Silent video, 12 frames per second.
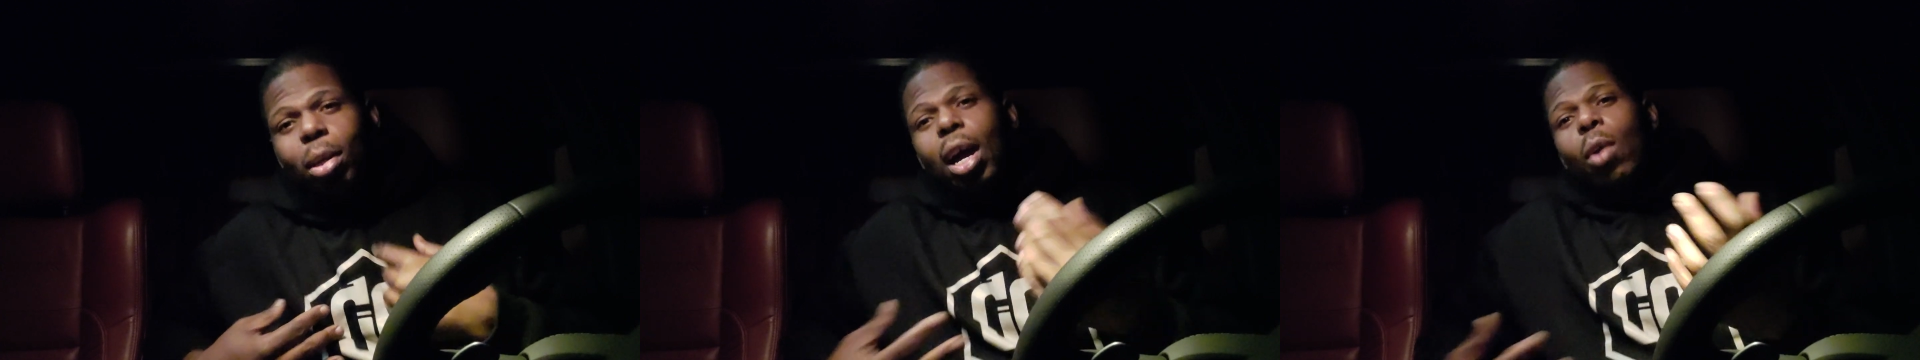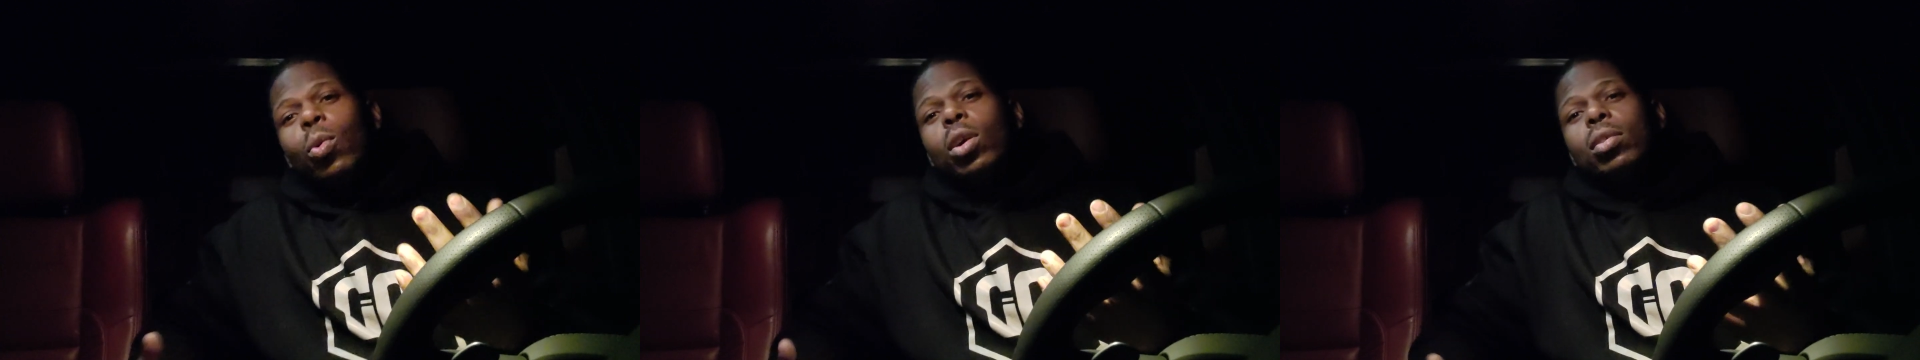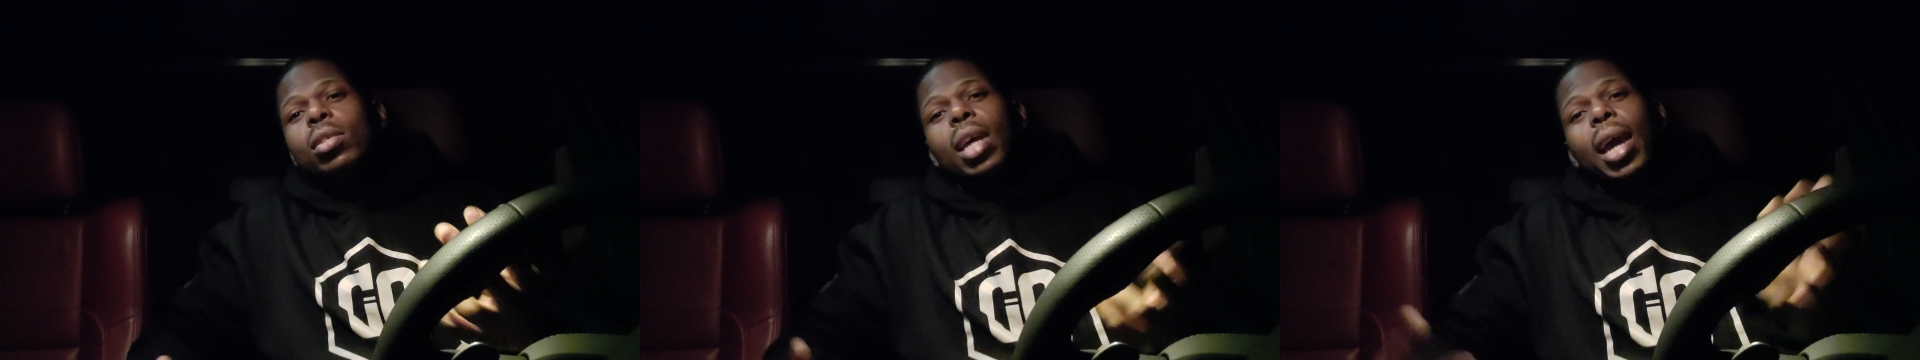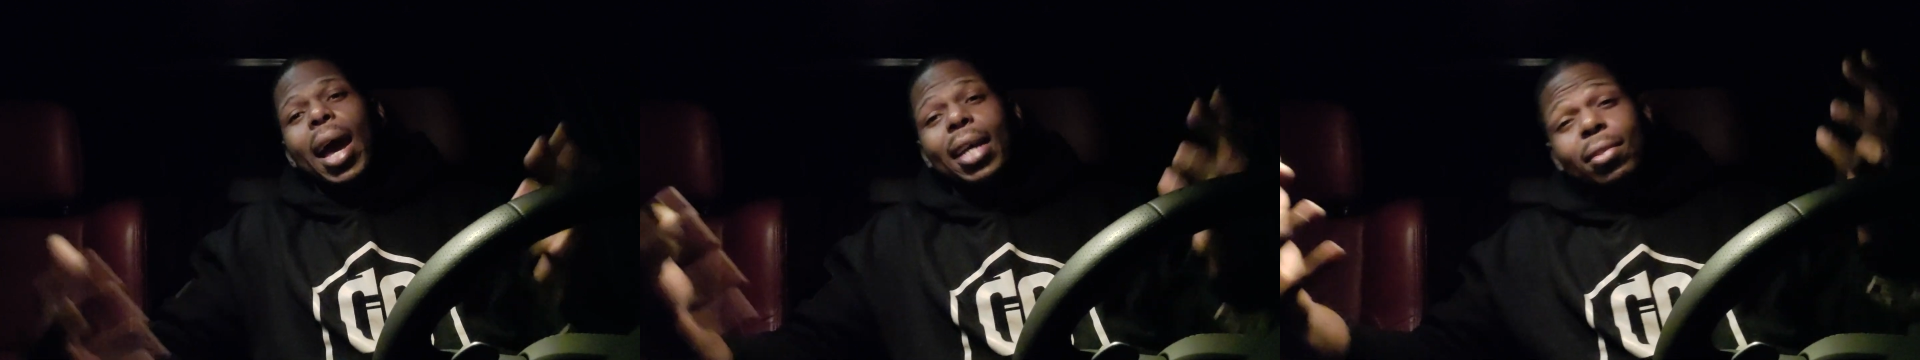but I will
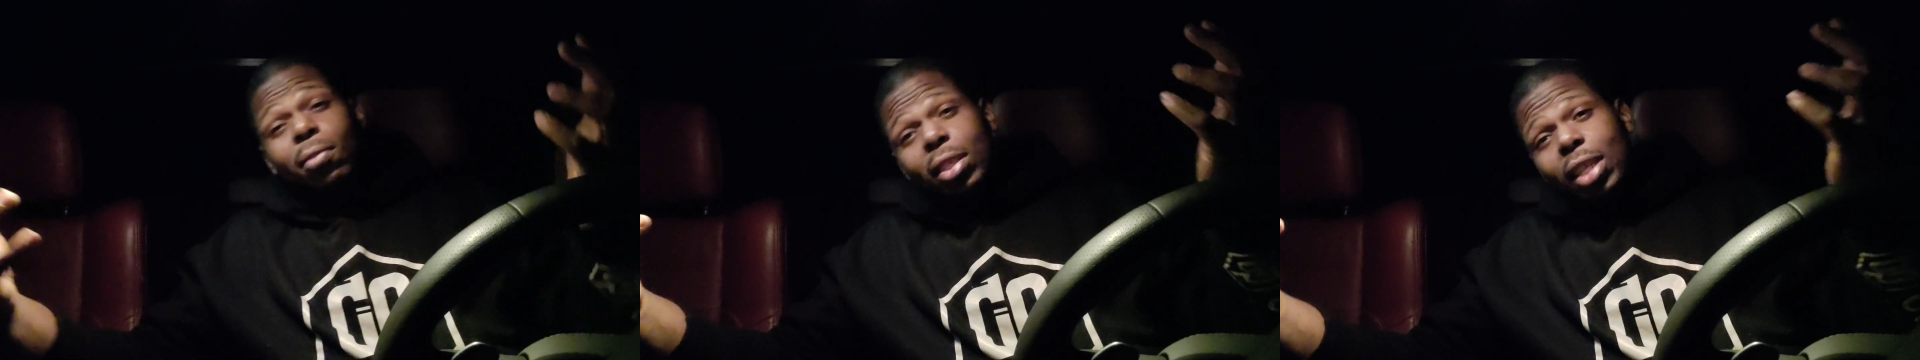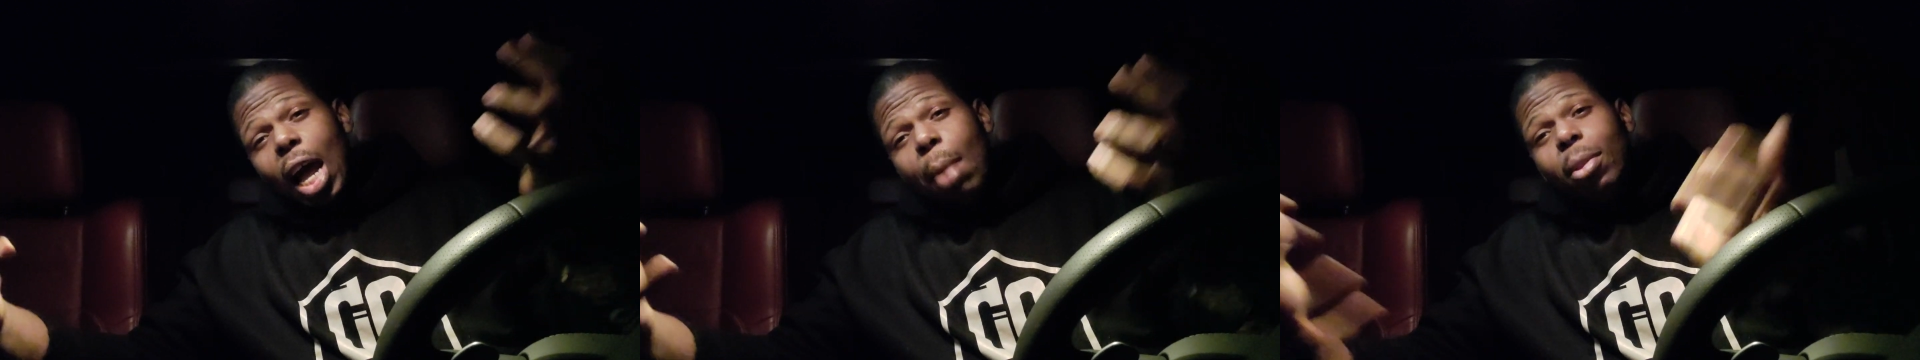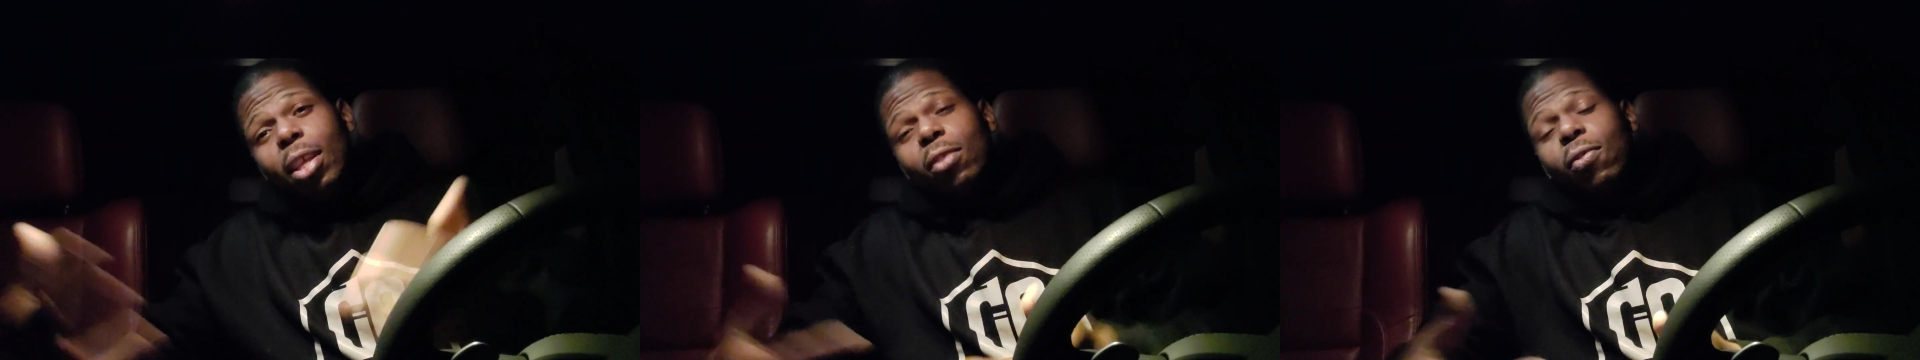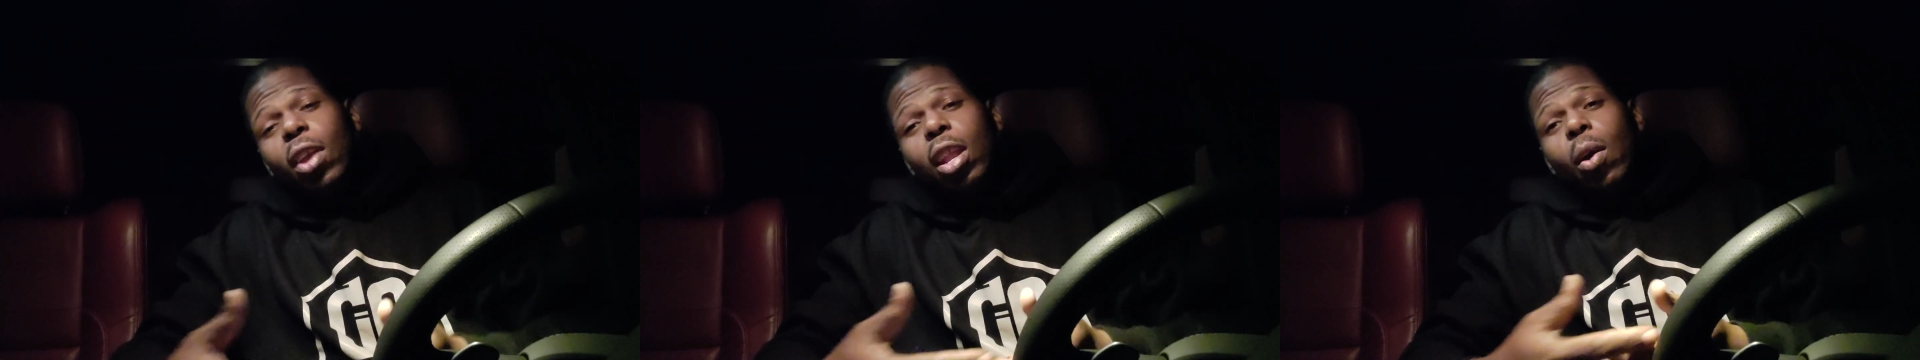say as of the time of this
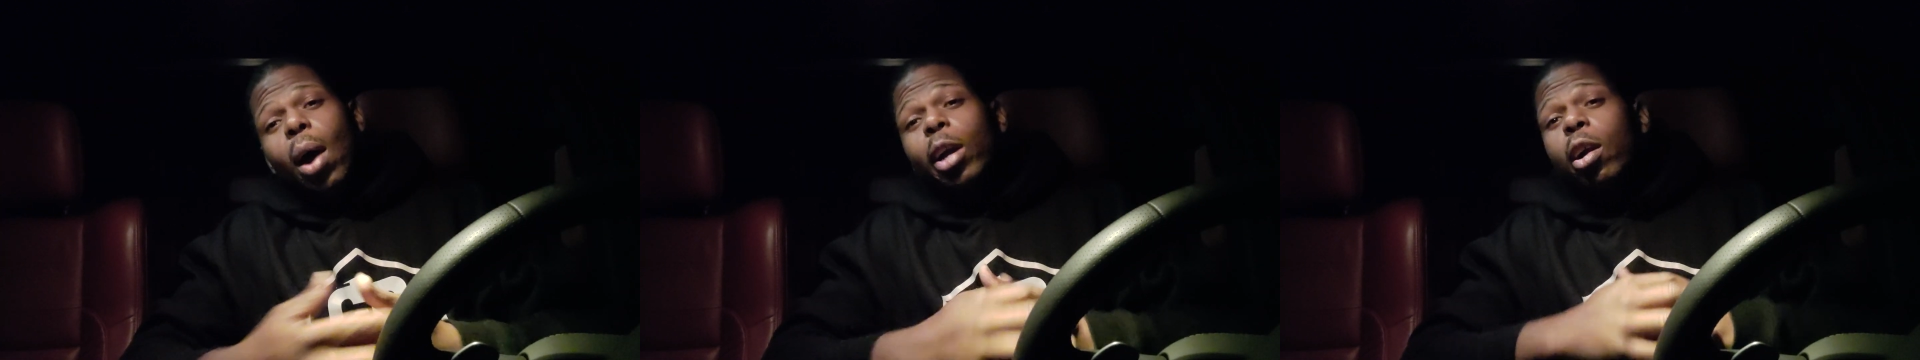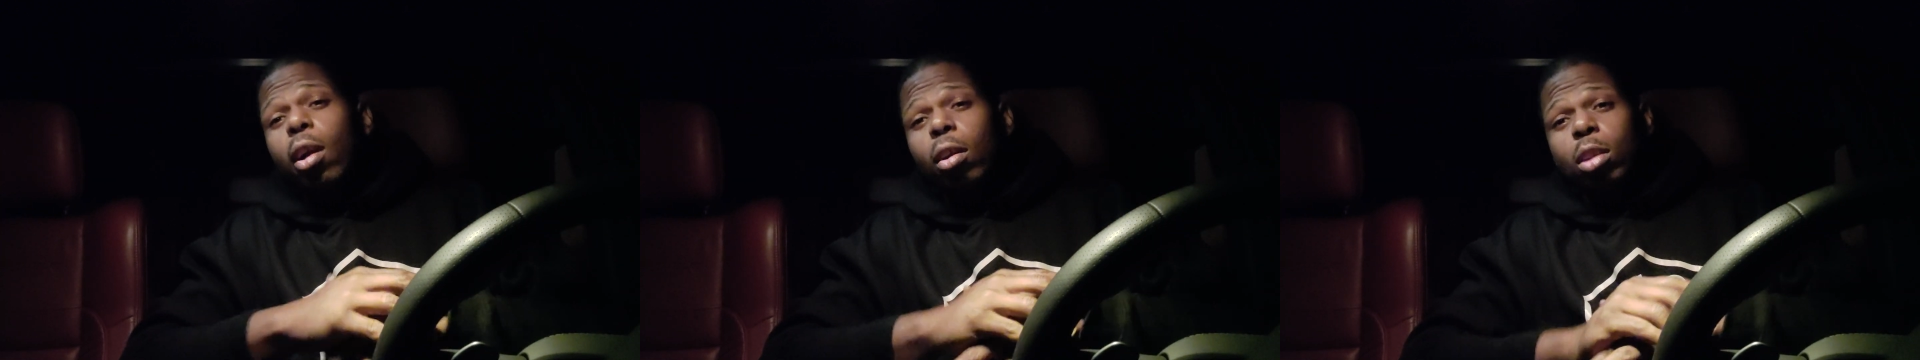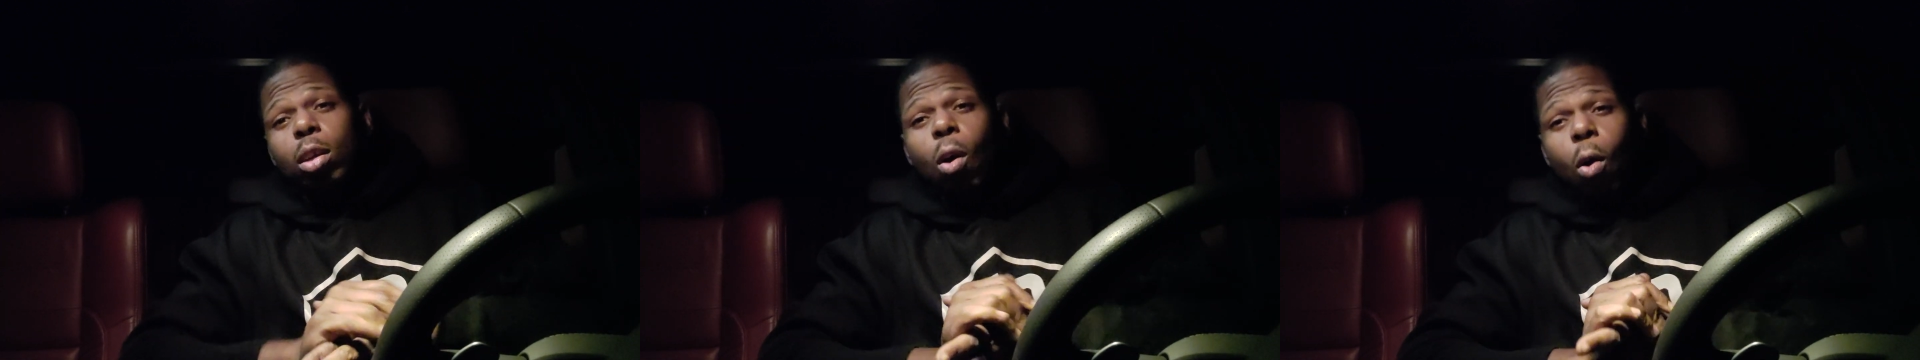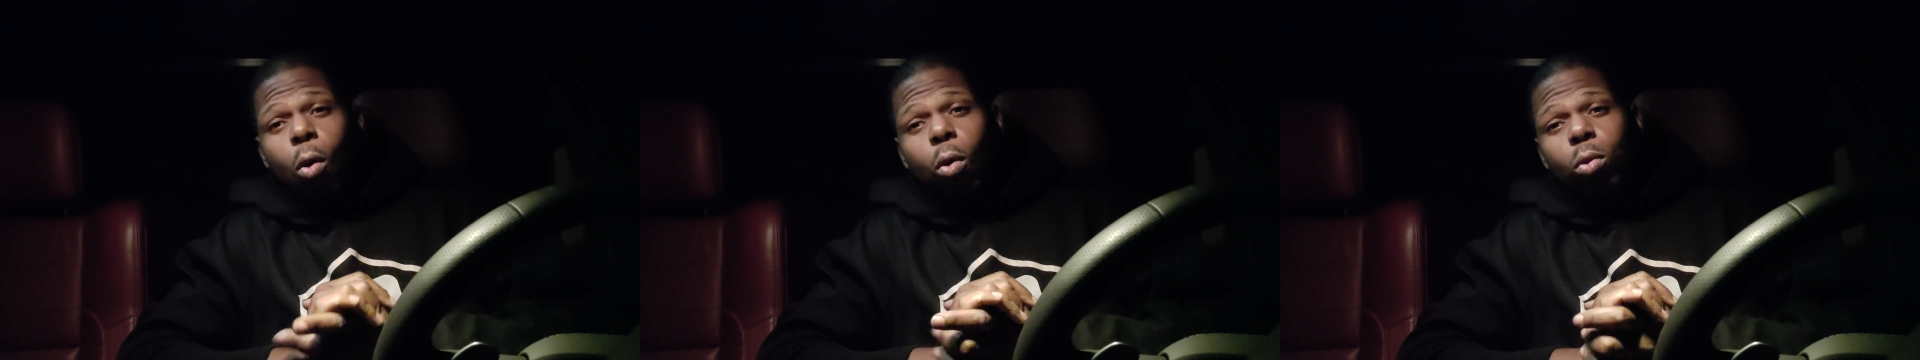video, I currently
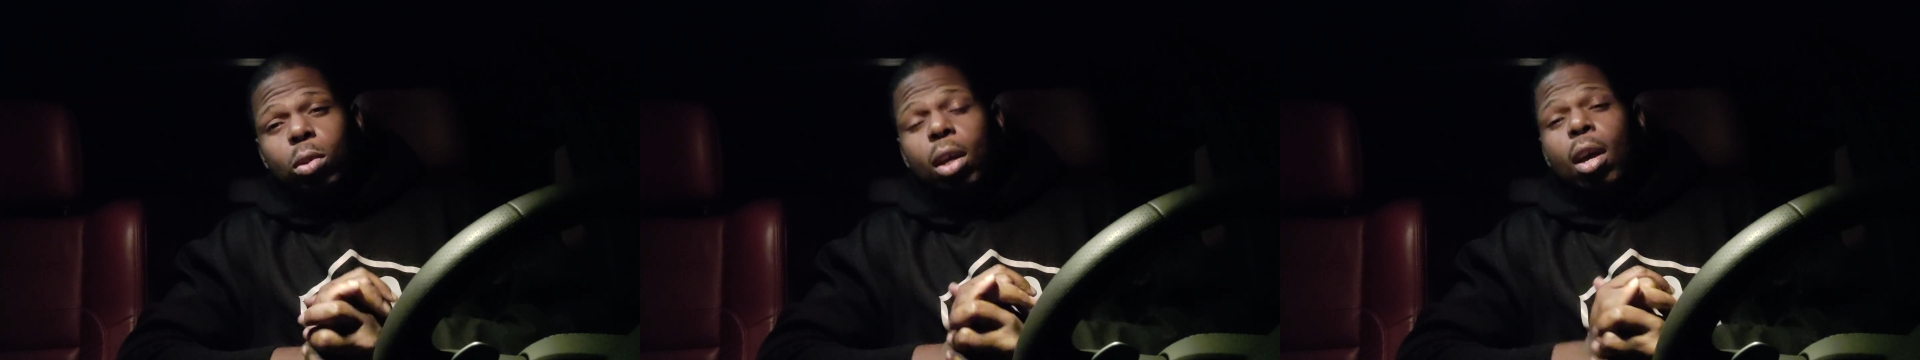hold